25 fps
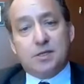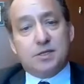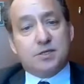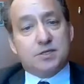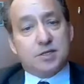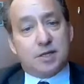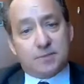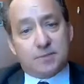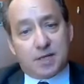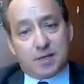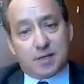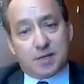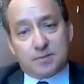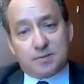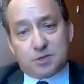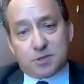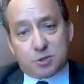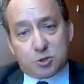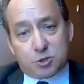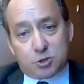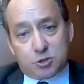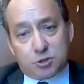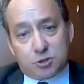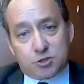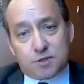sometimes the
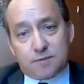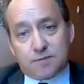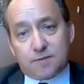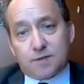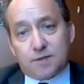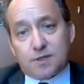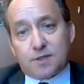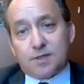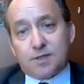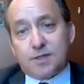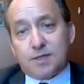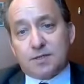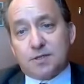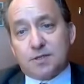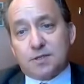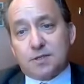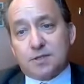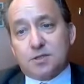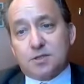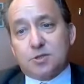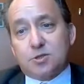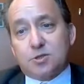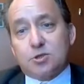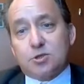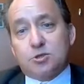church, if they're connected
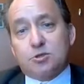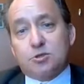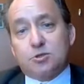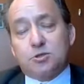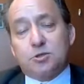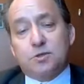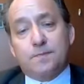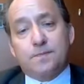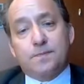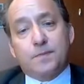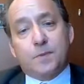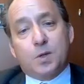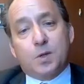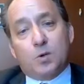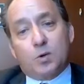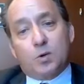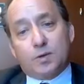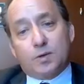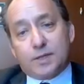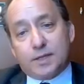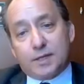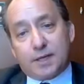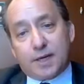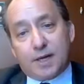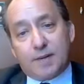to the church,
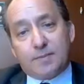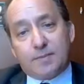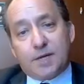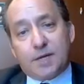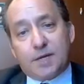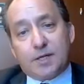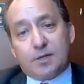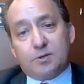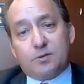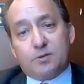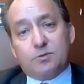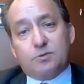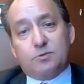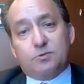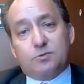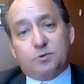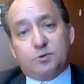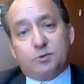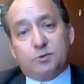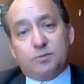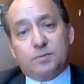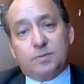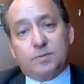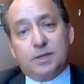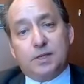or the alumni
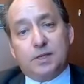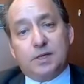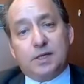group,